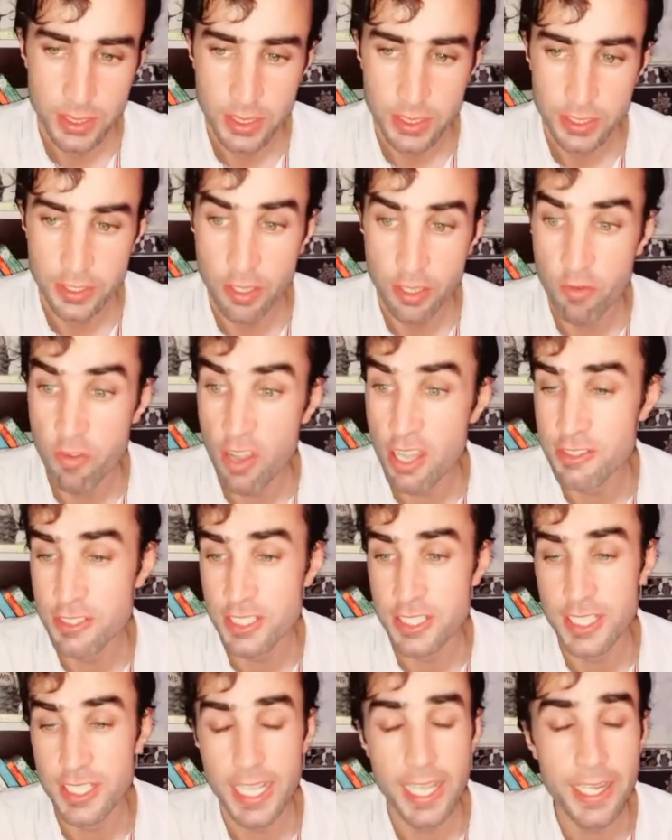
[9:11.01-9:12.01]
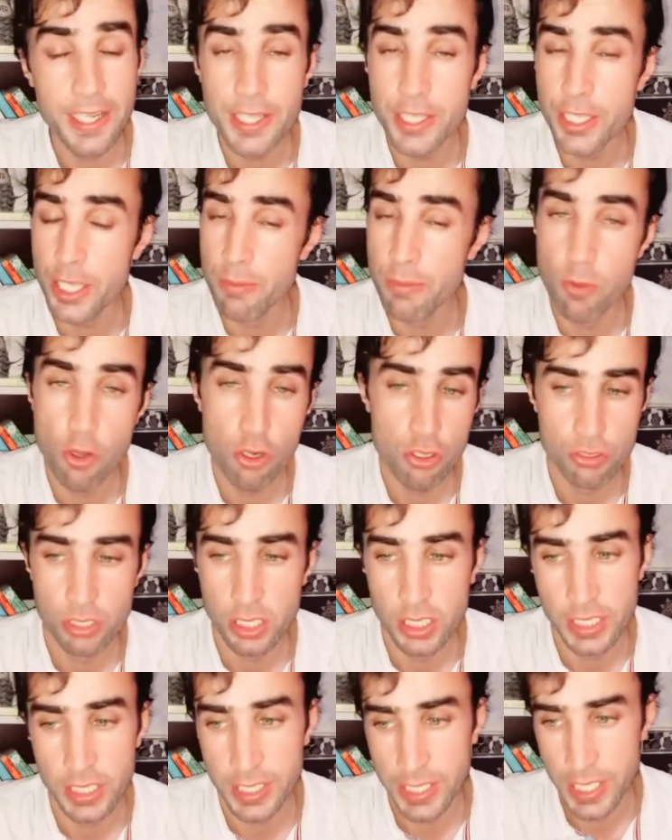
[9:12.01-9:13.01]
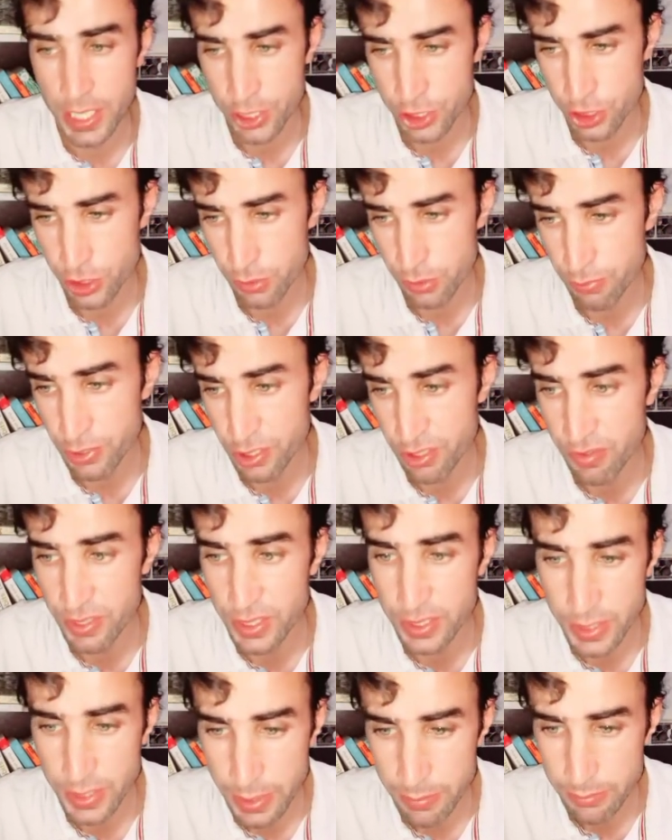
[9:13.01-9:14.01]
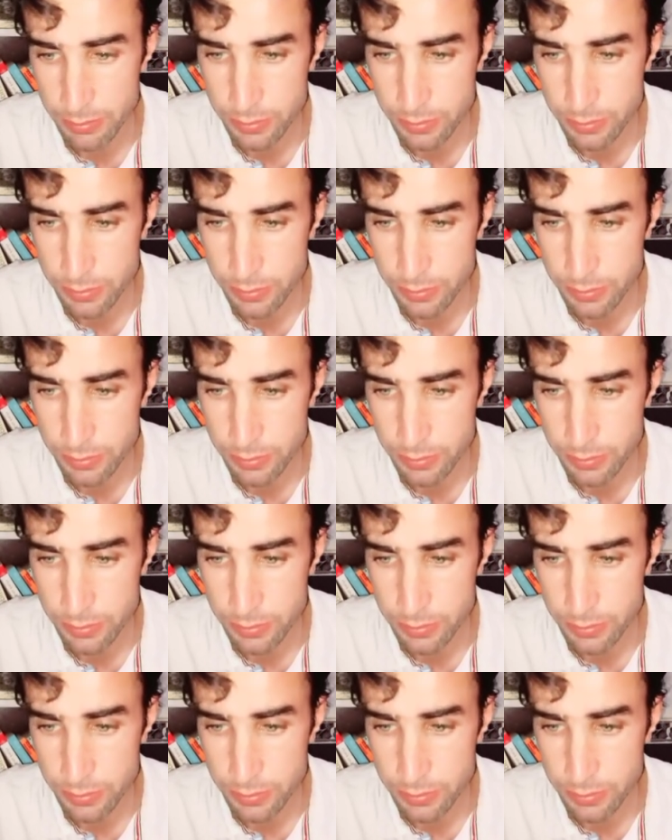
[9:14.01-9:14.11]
There wasn't any emotional connection between them.